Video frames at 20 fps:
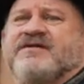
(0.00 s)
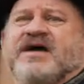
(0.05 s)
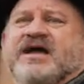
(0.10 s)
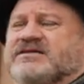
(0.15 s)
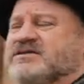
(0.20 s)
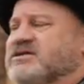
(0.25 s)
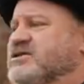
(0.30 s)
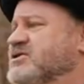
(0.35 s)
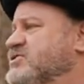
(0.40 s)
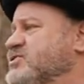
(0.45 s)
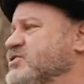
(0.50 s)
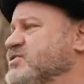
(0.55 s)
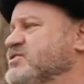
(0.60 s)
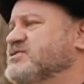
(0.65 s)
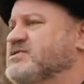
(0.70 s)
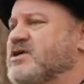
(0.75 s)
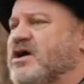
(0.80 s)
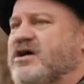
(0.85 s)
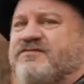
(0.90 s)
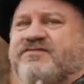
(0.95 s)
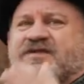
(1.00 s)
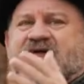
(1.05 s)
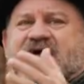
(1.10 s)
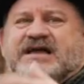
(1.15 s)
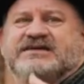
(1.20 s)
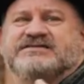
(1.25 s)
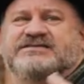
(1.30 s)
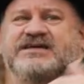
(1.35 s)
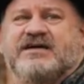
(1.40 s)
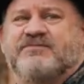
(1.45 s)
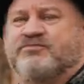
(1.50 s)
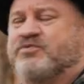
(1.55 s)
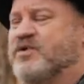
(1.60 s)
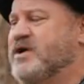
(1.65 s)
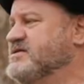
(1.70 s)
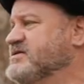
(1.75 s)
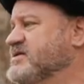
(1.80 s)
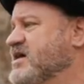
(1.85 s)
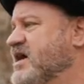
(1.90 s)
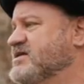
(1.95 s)
I've acted in Tucson, Flagstaff,
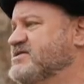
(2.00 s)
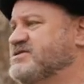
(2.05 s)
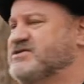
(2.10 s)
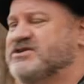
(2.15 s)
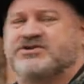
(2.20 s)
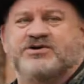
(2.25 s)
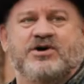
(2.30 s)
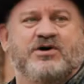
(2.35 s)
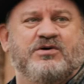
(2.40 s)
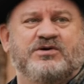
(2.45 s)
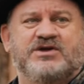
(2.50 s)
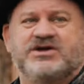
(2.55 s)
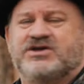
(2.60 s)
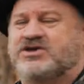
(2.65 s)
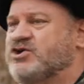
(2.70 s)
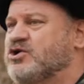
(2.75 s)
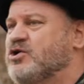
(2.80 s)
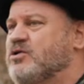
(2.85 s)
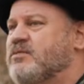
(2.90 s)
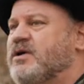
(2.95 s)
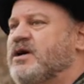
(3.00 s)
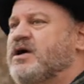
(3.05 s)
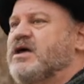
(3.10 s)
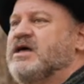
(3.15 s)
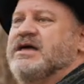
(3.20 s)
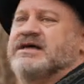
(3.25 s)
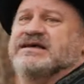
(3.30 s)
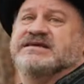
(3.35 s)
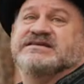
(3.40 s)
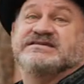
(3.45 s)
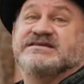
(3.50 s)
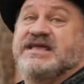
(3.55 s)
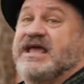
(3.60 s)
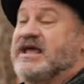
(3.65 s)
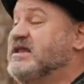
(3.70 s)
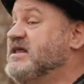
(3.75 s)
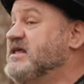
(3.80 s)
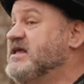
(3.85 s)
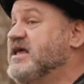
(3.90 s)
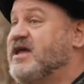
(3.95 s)
Prescott, Sedona, Yuma,
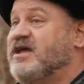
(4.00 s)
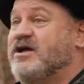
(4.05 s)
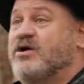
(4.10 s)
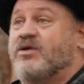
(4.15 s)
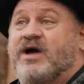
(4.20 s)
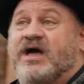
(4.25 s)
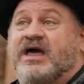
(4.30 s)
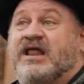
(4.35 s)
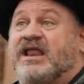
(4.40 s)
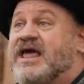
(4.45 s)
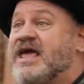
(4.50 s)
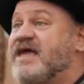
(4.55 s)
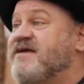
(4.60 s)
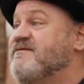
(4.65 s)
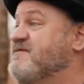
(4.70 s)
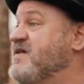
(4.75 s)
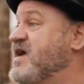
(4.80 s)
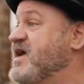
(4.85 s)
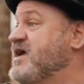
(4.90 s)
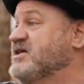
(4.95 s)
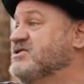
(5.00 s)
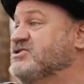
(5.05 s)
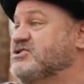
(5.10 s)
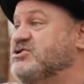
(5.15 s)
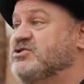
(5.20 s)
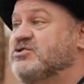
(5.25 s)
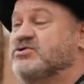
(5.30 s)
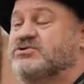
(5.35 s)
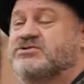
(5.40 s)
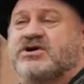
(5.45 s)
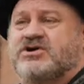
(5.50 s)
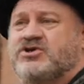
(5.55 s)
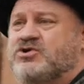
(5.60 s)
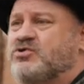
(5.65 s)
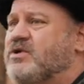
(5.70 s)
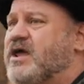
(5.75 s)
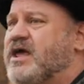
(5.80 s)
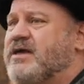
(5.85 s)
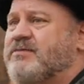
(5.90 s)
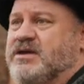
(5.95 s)
San Diego, LA, Vegas, Utah,
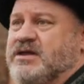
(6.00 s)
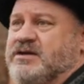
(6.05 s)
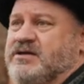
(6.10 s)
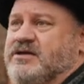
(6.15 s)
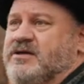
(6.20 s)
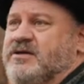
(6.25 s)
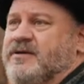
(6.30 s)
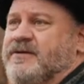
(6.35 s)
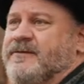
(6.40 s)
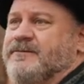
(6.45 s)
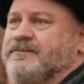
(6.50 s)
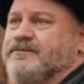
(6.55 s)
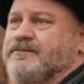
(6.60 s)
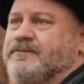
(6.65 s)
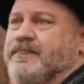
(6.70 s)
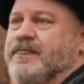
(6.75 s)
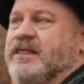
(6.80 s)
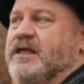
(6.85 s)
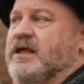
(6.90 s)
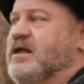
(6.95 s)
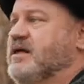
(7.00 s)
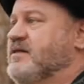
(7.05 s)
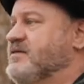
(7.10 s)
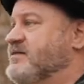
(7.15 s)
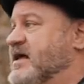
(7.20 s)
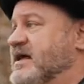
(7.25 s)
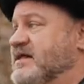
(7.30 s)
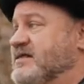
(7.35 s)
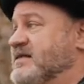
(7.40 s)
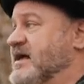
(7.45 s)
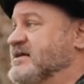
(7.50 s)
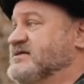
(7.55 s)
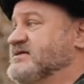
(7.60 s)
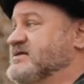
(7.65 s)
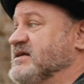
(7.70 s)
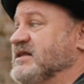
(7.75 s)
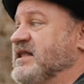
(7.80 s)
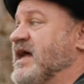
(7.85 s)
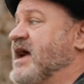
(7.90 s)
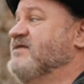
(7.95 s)
you name it.
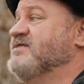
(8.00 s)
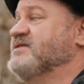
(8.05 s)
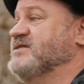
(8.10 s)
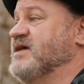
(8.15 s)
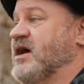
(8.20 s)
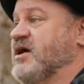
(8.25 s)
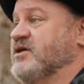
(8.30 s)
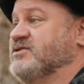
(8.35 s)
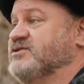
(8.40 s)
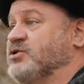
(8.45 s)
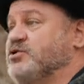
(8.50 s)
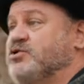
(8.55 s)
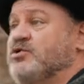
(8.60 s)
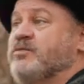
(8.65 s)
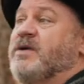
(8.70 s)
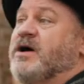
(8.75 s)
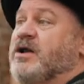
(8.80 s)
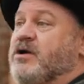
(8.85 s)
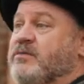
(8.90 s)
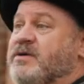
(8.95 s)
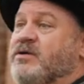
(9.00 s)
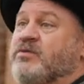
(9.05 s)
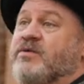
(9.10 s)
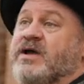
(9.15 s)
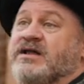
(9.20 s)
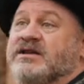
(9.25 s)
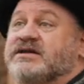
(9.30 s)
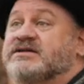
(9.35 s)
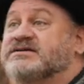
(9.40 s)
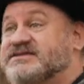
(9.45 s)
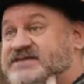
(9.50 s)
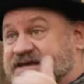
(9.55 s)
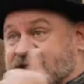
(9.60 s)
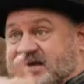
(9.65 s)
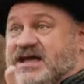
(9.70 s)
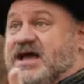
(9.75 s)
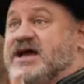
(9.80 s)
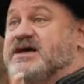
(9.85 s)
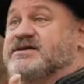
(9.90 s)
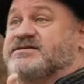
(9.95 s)
That's the lifestyle. So you better be ready to say
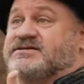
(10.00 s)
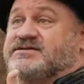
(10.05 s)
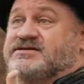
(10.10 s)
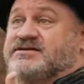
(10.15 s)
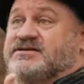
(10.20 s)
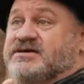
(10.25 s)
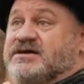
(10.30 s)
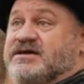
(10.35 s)
yes,